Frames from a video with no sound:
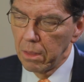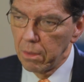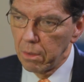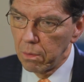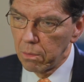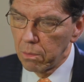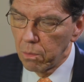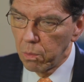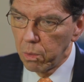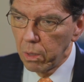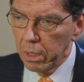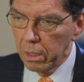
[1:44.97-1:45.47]

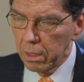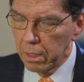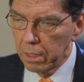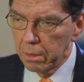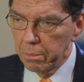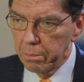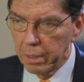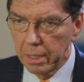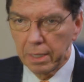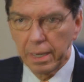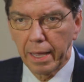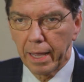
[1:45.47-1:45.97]
that what
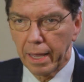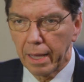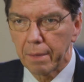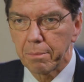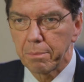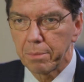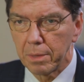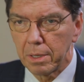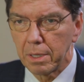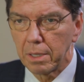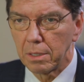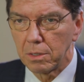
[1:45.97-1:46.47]
had been
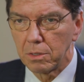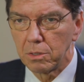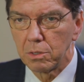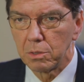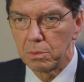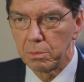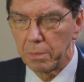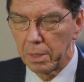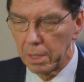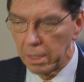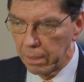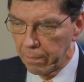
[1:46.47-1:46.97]
happening
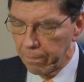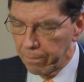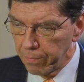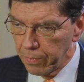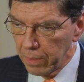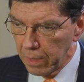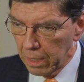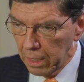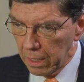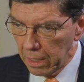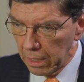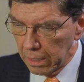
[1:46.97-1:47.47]
to me
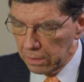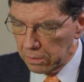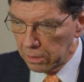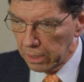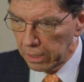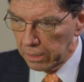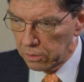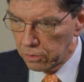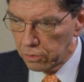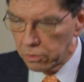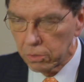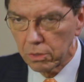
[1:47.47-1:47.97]
as
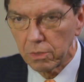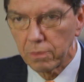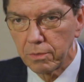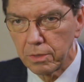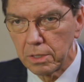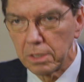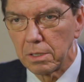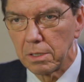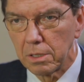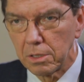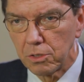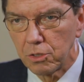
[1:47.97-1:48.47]
I
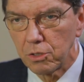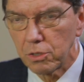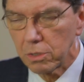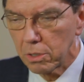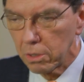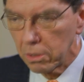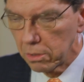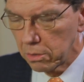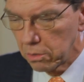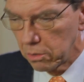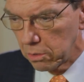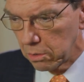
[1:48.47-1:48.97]
served in the
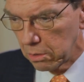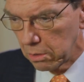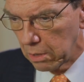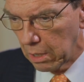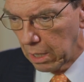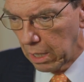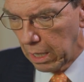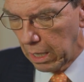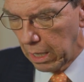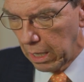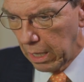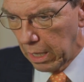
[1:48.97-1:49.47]
church
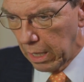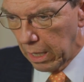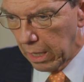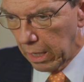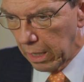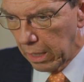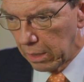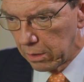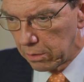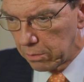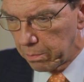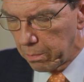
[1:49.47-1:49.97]

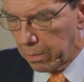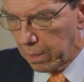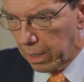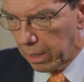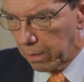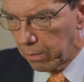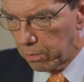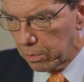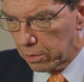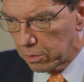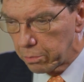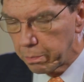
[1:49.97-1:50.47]
is
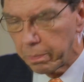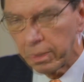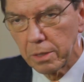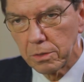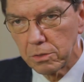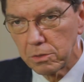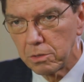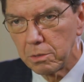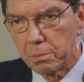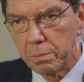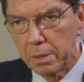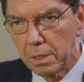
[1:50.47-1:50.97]
my
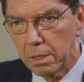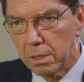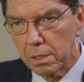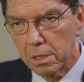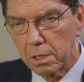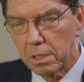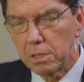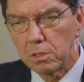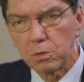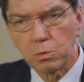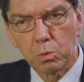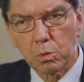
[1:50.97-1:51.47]

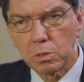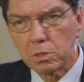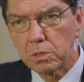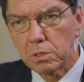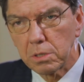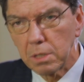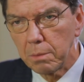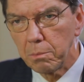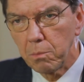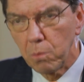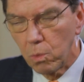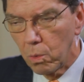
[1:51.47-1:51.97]
responsibilities were
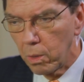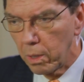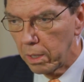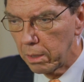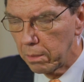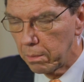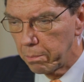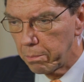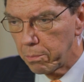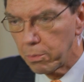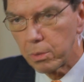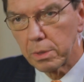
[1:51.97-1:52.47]

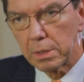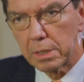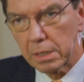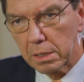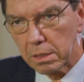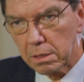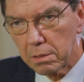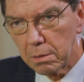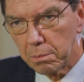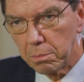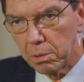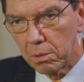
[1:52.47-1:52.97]
somewhat
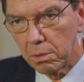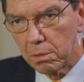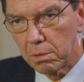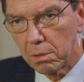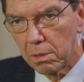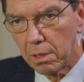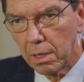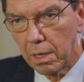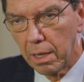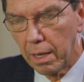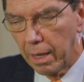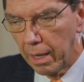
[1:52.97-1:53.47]

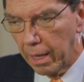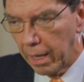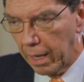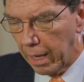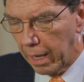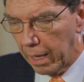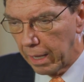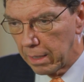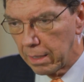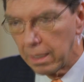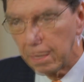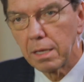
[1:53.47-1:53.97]
predictable
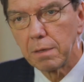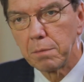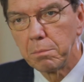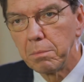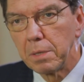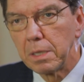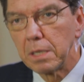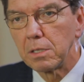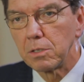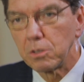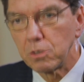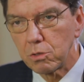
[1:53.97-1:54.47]
and
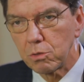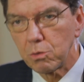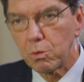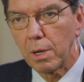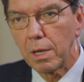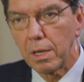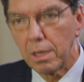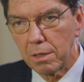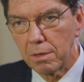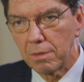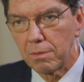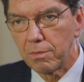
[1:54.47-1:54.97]

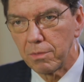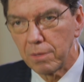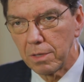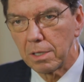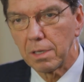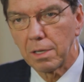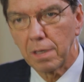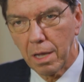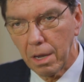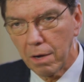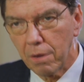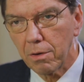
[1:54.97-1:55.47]
administrative
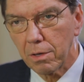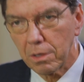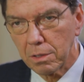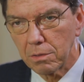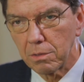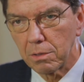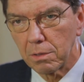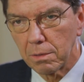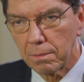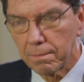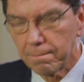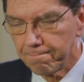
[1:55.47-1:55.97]
in
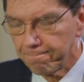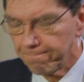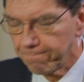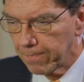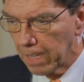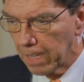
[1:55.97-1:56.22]
character.